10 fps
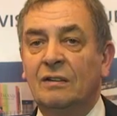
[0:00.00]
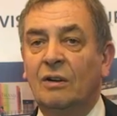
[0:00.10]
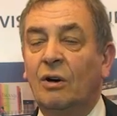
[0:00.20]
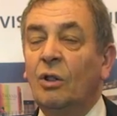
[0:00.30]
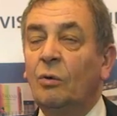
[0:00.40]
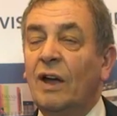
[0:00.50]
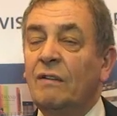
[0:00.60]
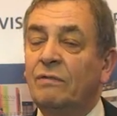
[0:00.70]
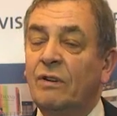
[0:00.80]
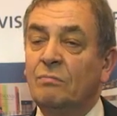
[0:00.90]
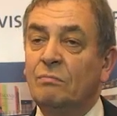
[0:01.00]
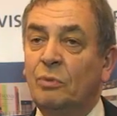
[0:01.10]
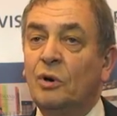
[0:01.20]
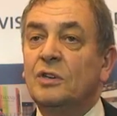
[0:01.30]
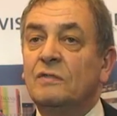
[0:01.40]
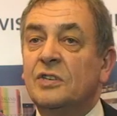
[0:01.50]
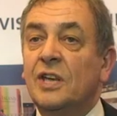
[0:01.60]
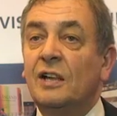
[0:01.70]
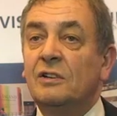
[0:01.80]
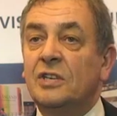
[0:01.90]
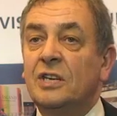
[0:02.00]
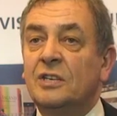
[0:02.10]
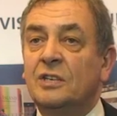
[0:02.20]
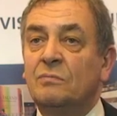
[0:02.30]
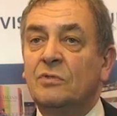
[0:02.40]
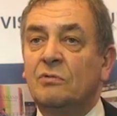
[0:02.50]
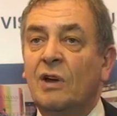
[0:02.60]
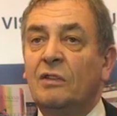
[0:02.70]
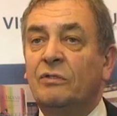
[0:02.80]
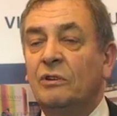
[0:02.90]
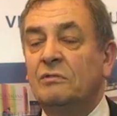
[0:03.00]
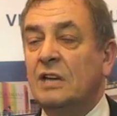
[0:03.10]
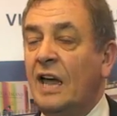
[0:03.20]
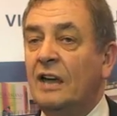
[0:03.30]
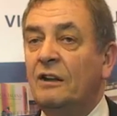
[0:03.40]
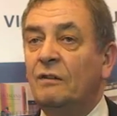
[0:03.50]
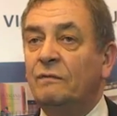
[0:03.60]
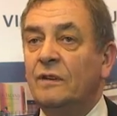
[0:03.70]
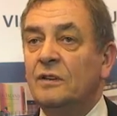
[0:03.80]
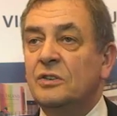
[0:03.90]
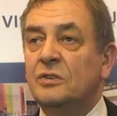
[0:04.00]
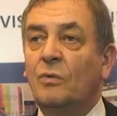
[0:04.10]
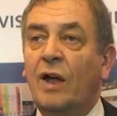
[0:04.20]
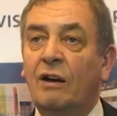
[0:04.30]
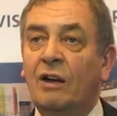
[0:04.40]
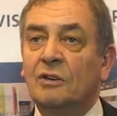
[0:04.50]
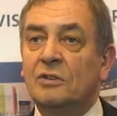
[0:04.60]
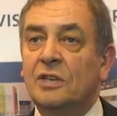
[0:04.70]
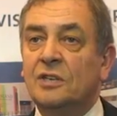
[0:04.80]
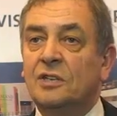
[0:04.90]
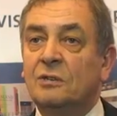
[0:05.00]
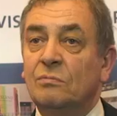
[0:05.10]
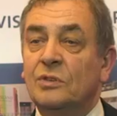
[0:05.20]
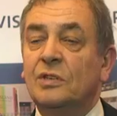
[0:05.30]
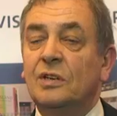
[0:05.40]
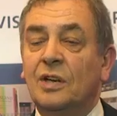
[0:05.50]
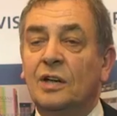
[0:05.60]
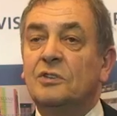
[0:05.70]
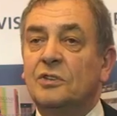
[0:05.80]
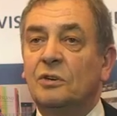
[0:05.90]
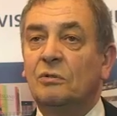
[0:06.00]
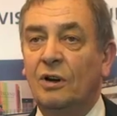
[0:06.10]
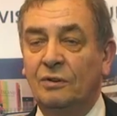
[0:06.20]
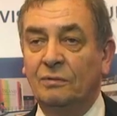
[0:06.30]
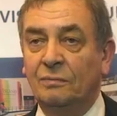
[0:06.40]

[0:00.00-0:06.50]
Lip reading: all the way from point of sale systems right through to head office, warehouse systems and so on.